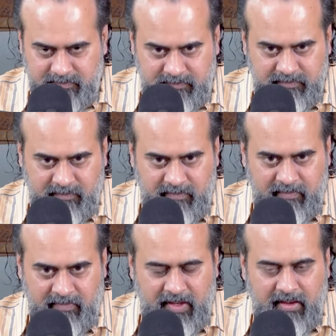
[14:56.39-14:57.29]
Hmm?
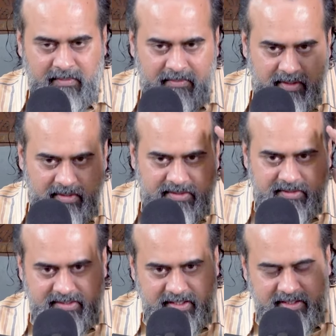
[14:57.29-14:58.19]
Because
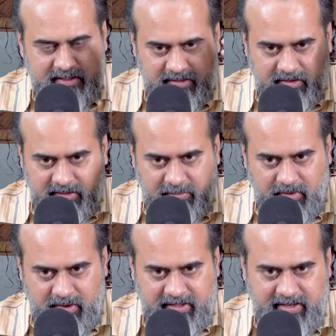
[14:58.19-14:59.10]
you see, it is not the
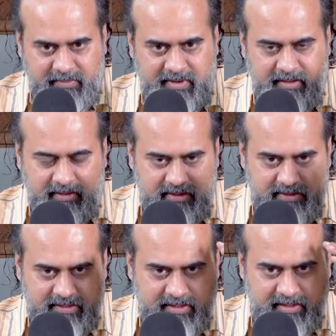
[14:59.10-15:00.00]
body that
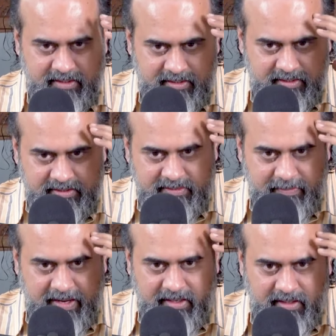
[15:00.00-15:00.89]
matters, it is
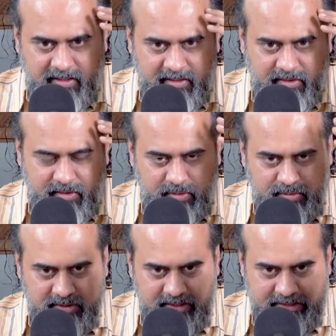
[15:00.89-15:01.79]
mental
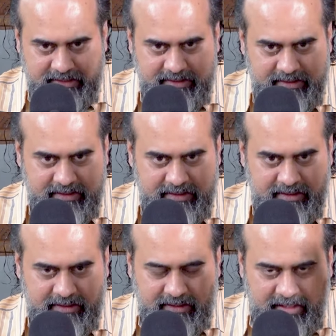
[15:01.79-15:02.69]
closeness
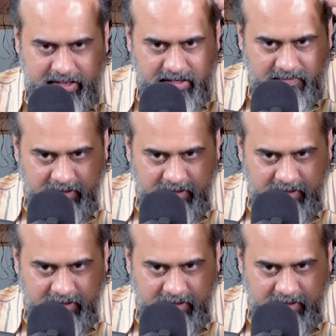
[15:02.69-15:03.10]
and